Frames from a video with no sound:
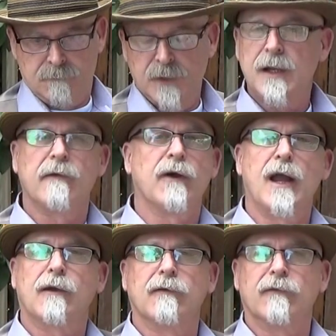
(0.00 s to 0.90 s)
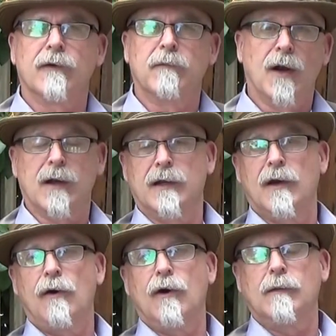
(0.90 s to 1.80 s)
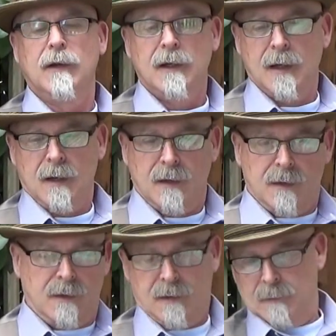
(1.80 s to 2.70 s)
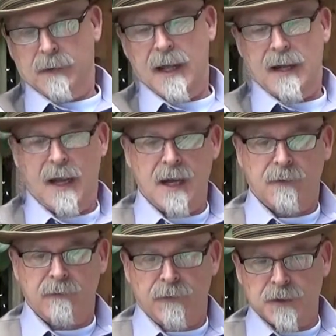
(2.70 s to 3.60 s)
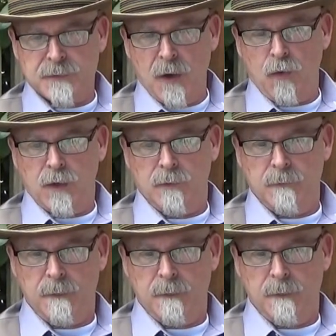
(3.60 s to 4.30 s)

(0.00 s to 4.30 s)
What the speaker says: Didn't have a hankering for a barking dog, but had a hankering for a smoke.